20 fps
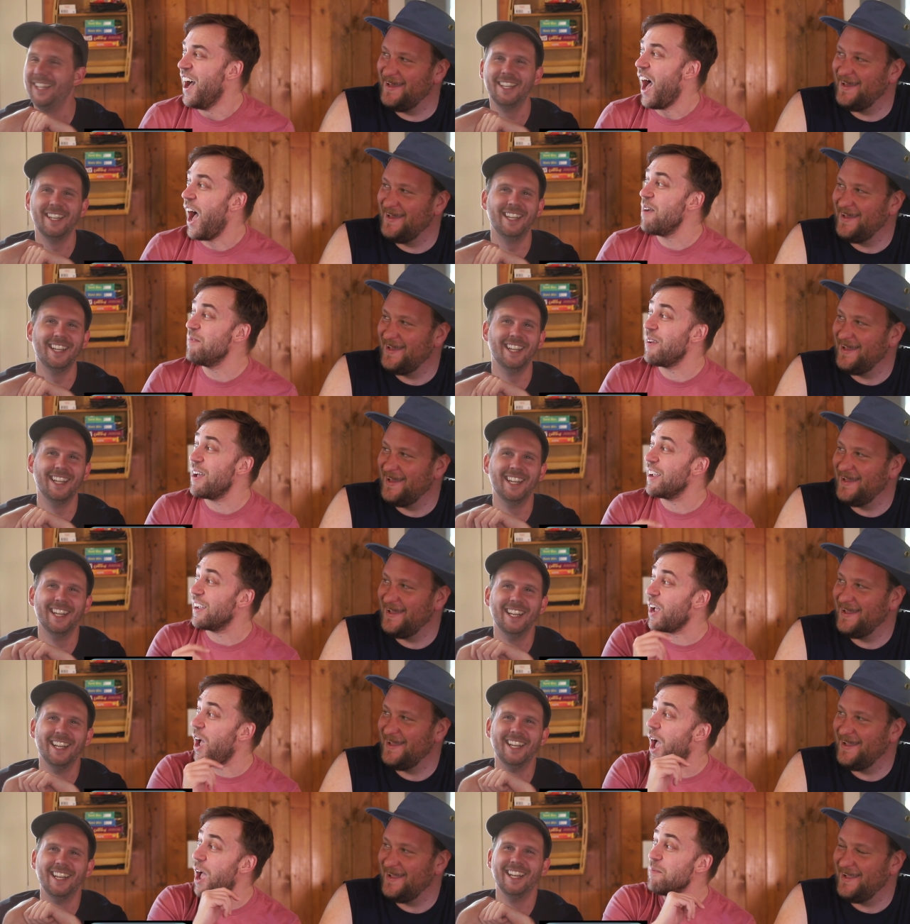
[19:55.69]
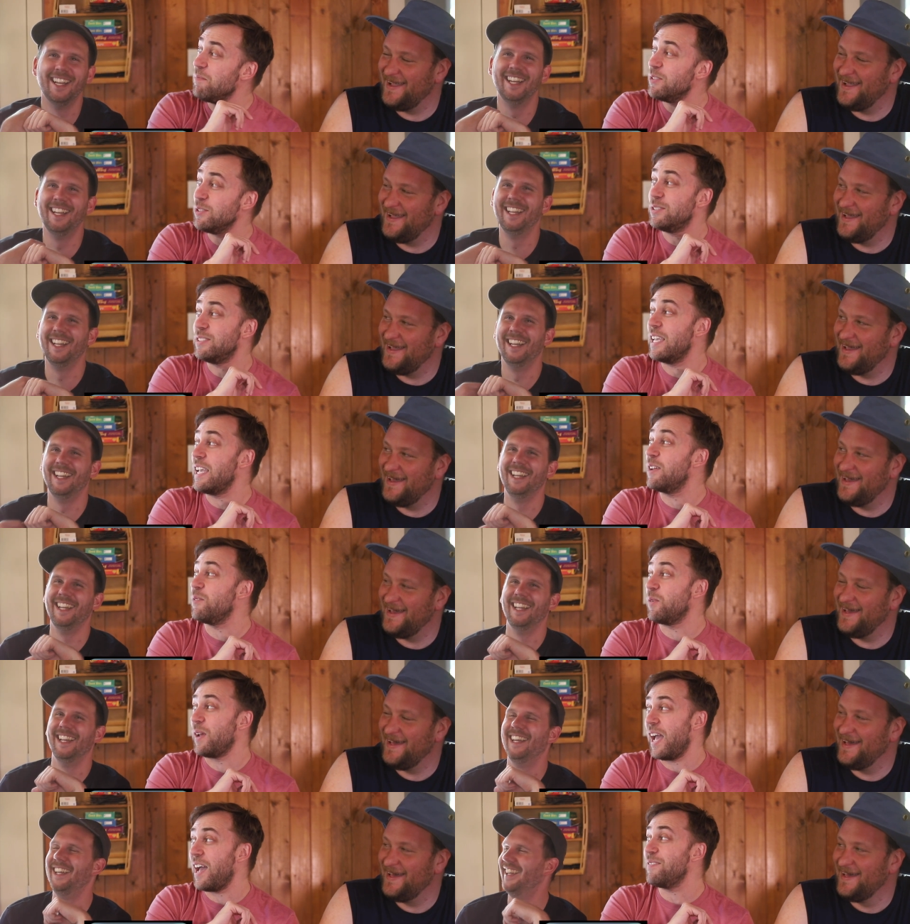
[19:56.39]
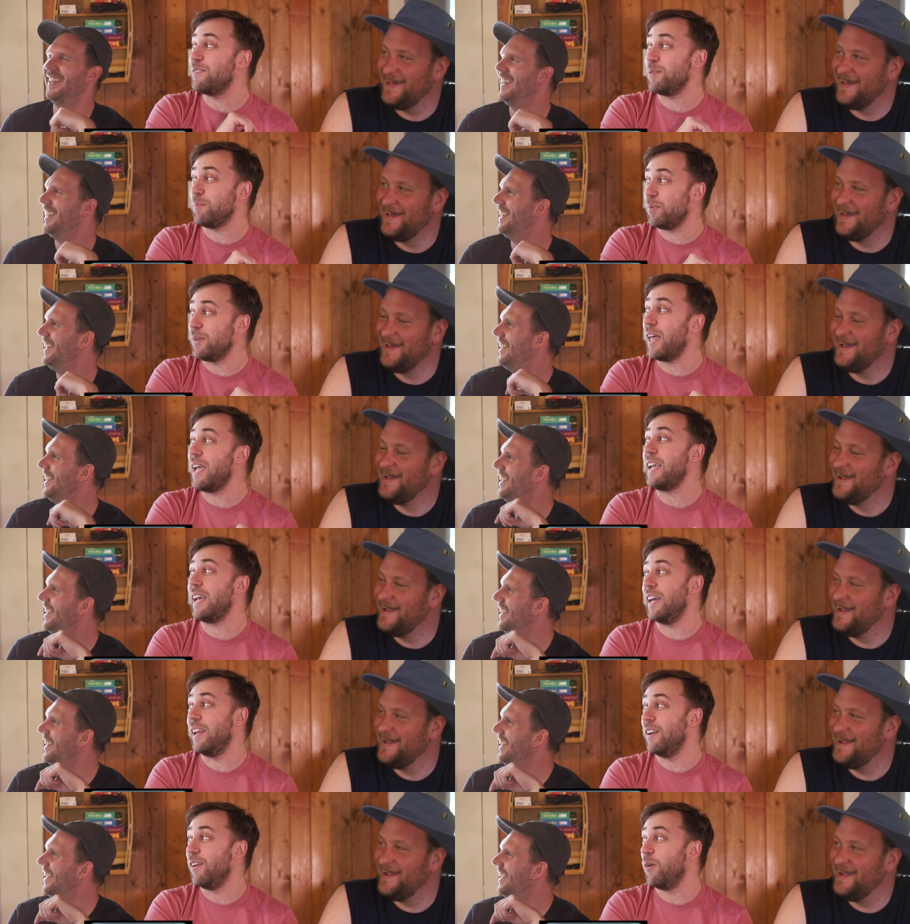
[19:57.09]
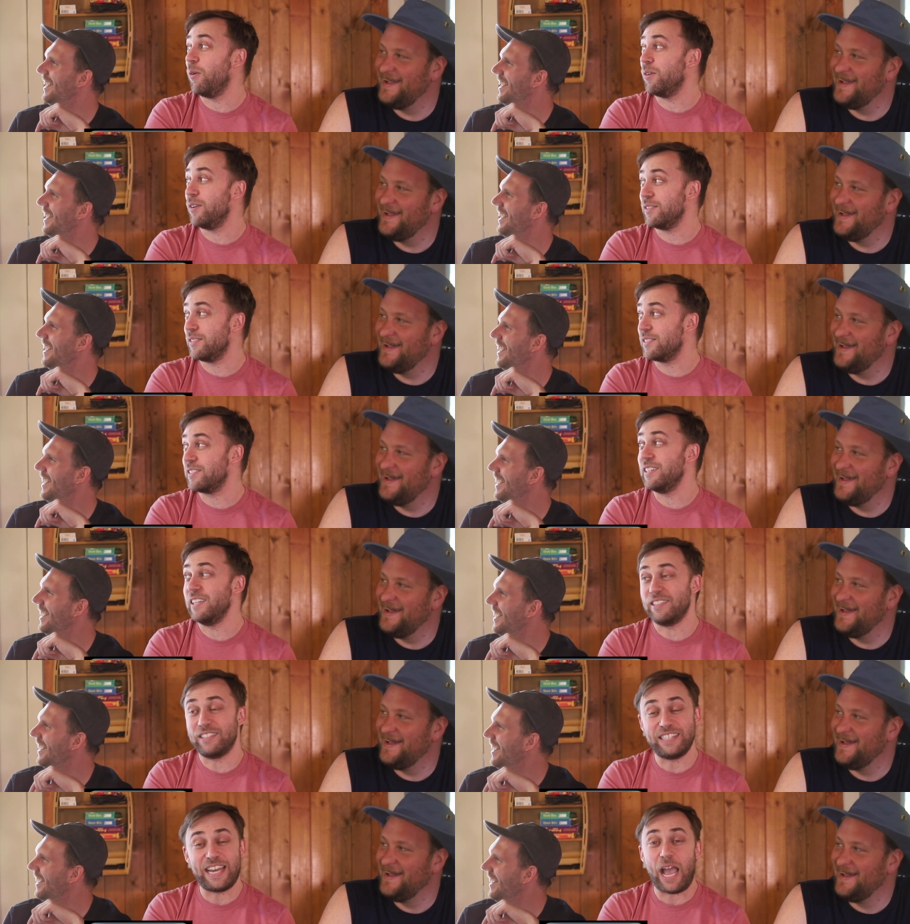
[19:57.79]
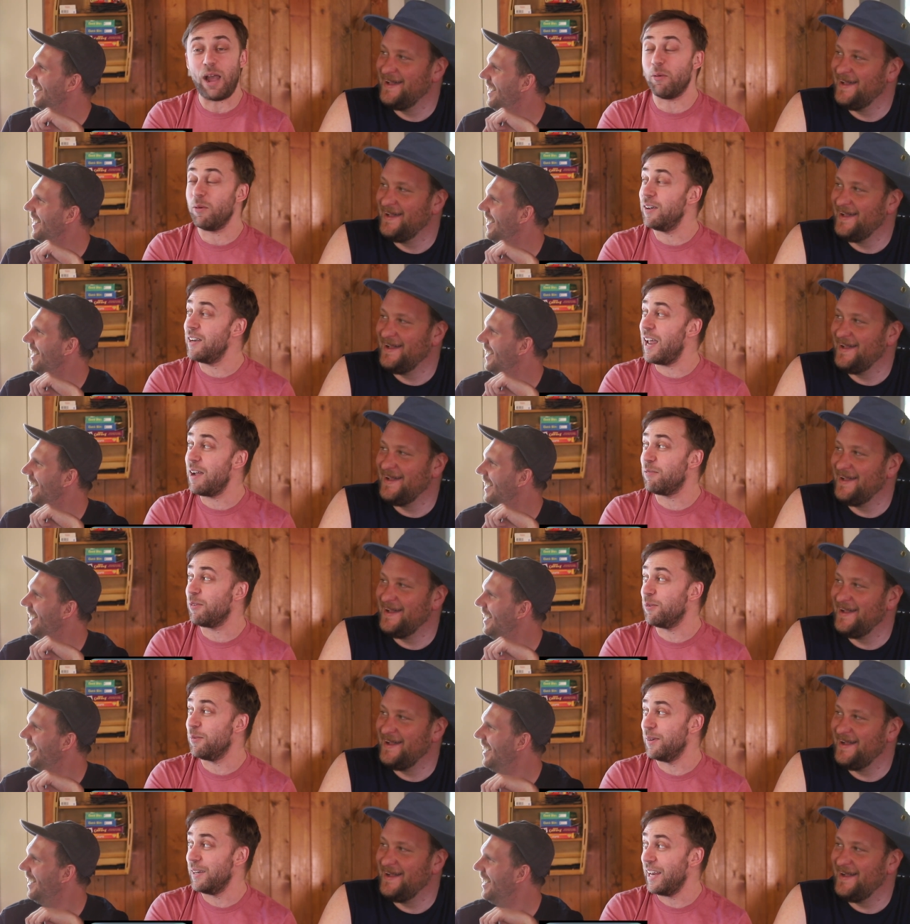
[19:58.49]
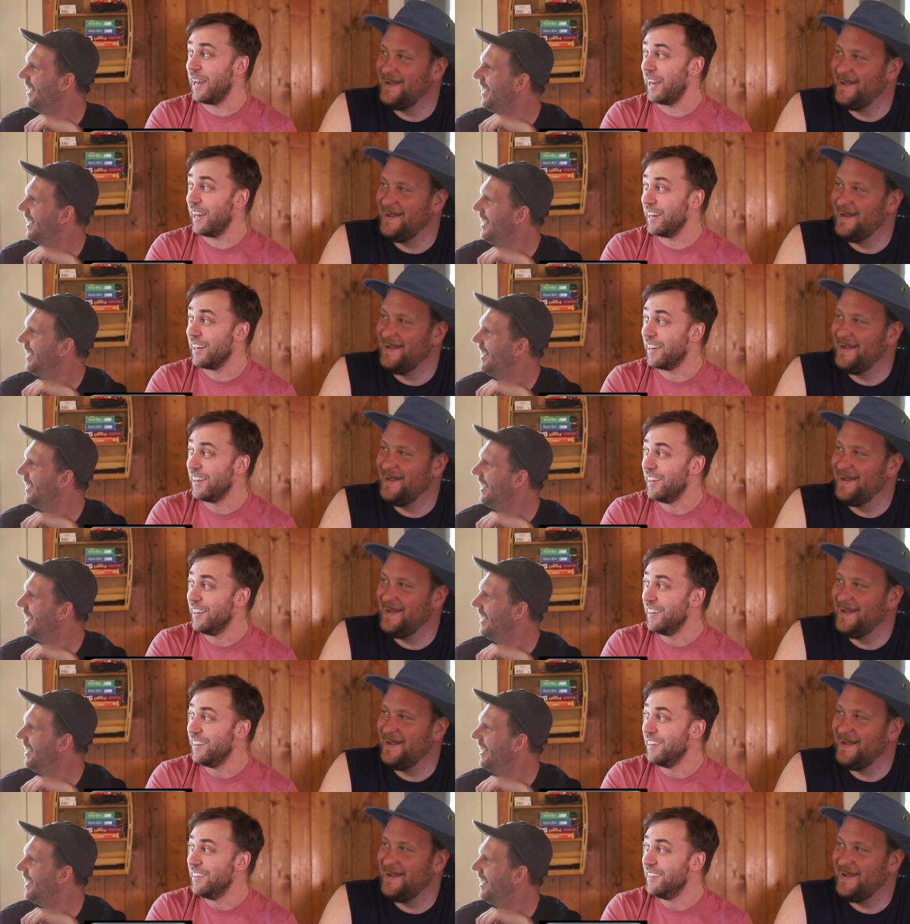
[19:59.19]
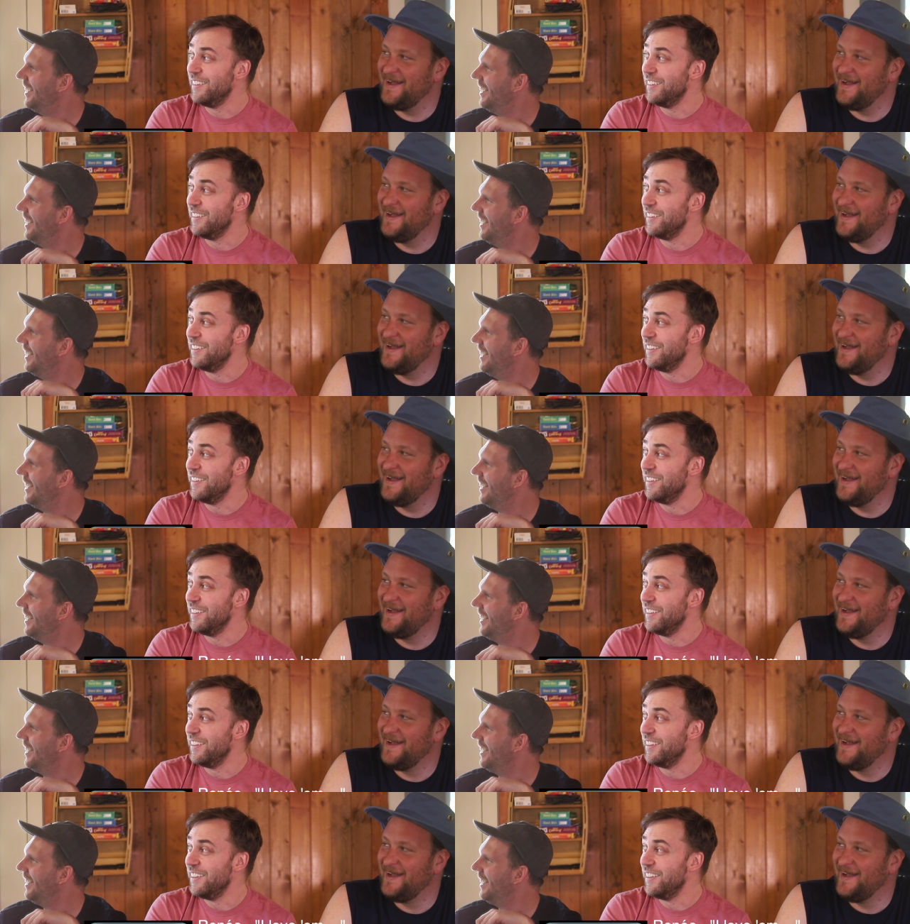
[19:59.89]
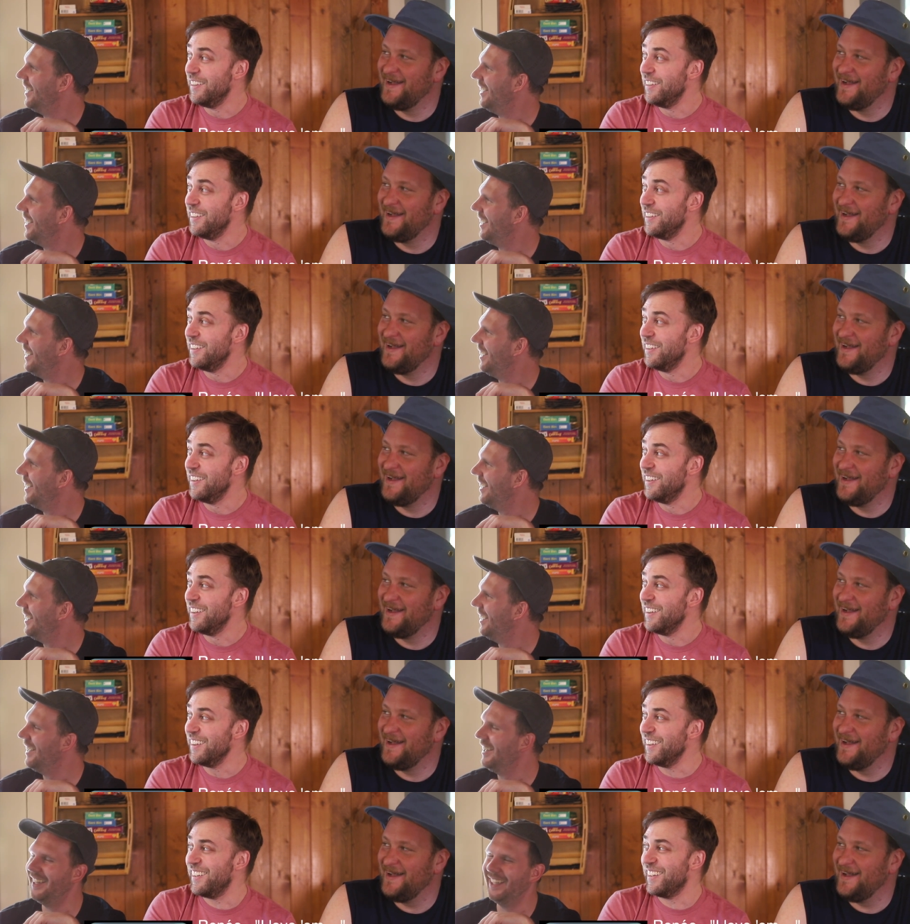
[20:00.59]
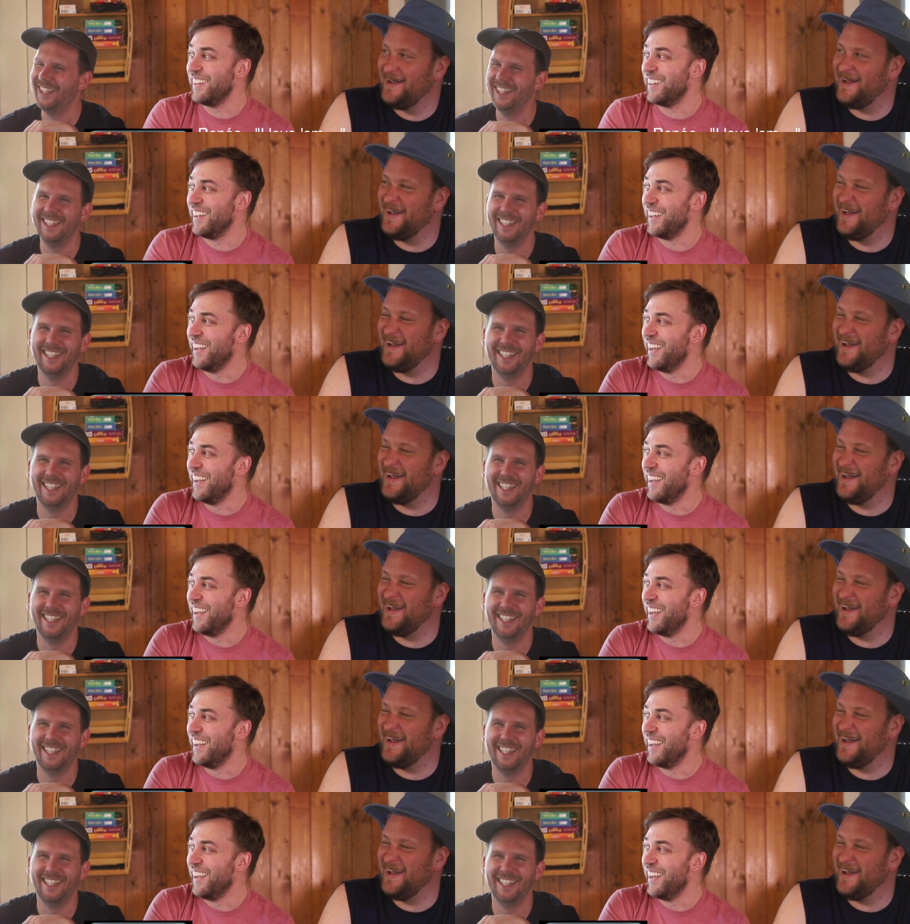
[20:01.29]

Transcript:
Speaker 1: I'm not. I'm just saying we have to play it, or it's it's now or never, Renee. I love